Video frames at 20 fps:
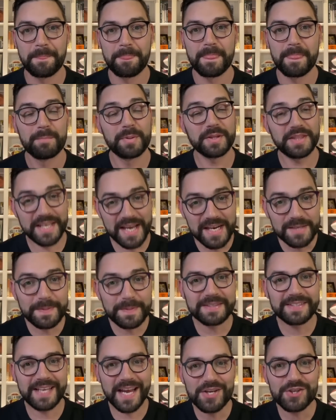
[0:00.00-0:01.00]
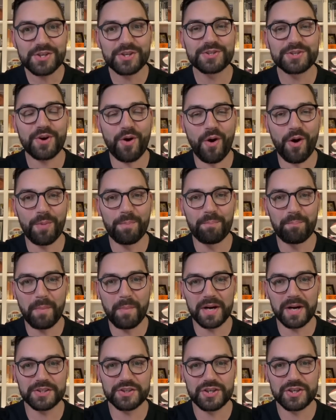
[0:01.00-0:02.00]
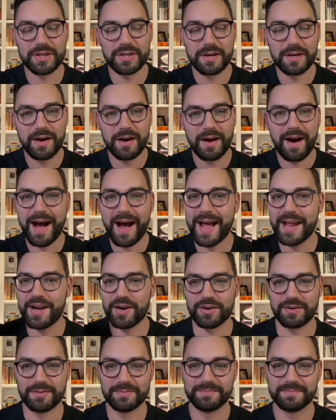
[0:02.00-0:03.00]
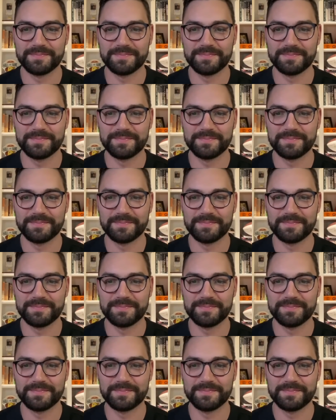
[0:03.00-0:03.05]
But the expectations are much higher.